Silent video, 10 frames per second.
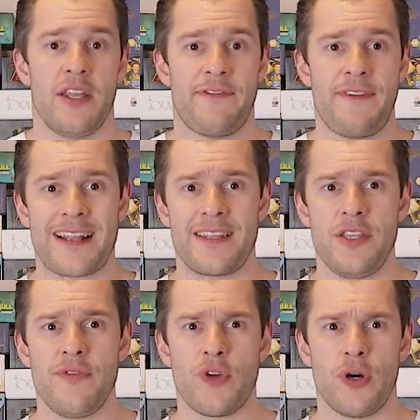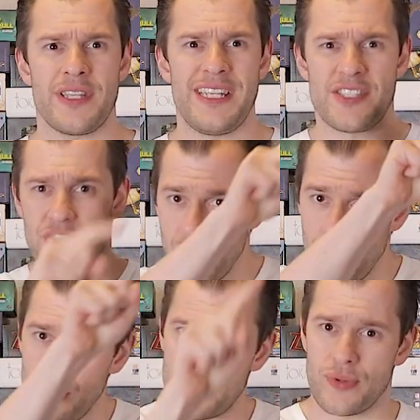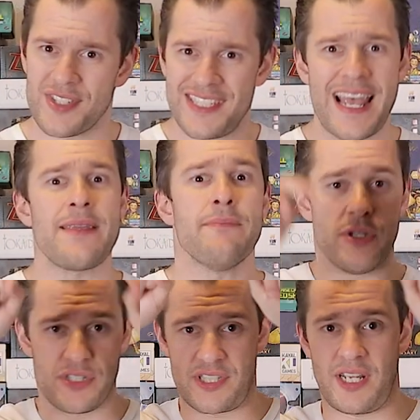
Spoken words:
The fact that you've got these two sort of segments,